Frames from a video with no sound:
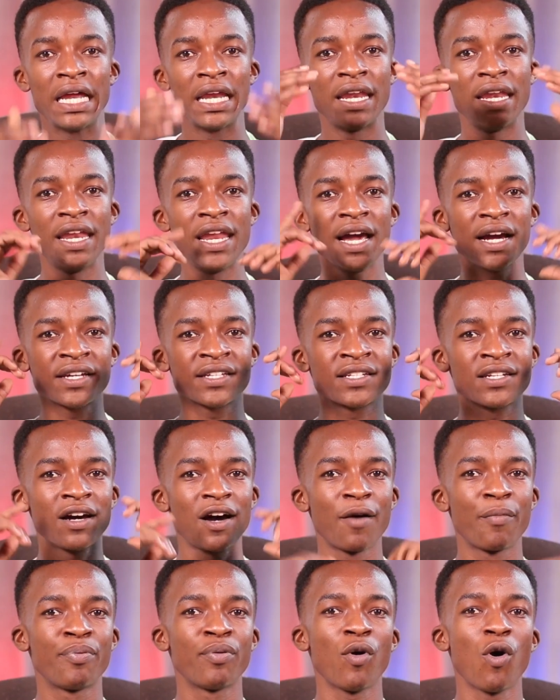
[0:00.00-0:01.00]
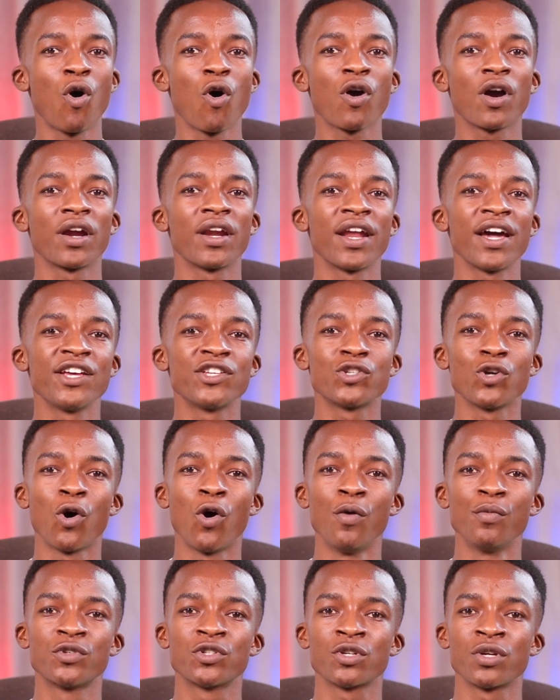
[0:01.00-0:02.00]
Next up, organize your
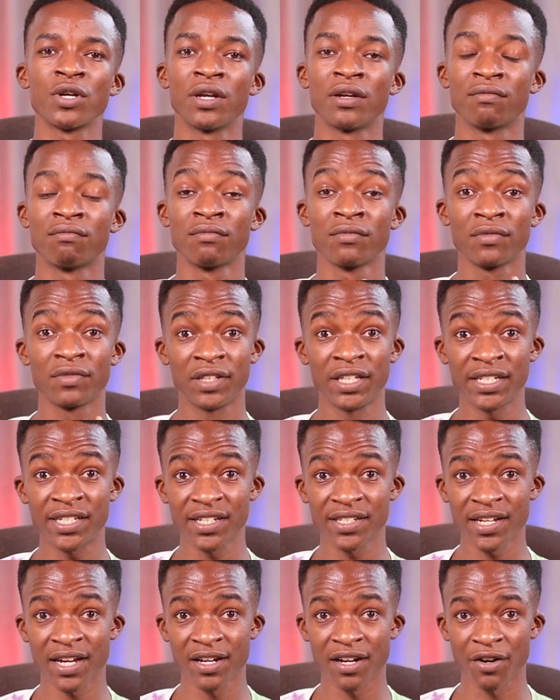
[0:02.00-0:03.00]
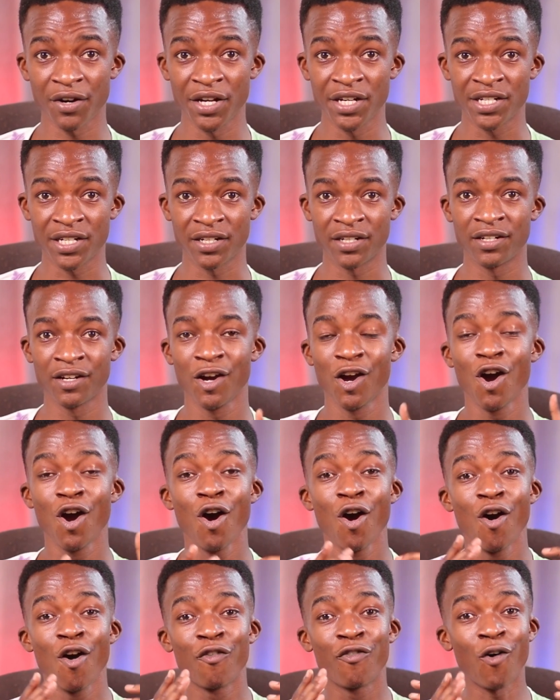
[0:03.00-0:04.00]
home screen. This is underrated.
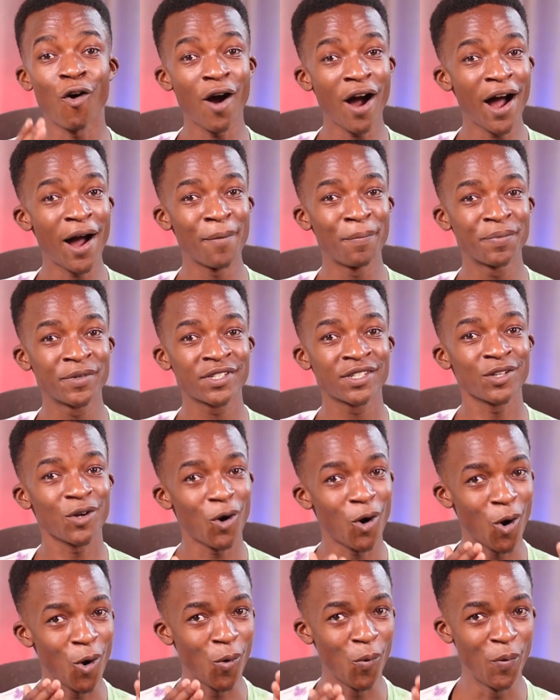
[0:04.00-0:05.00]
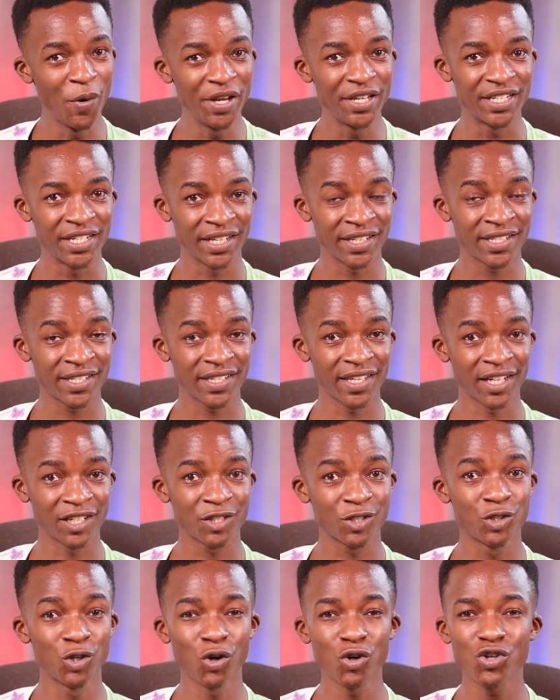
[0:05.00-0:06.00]
For apps or widgets
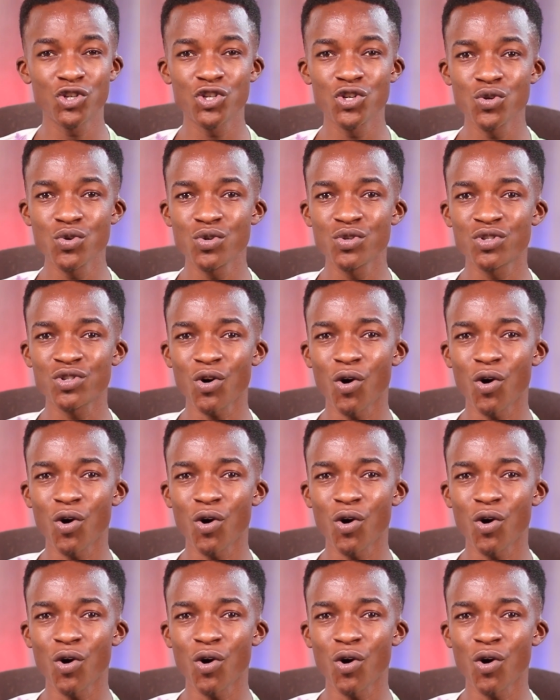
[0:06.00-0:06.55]
that don't use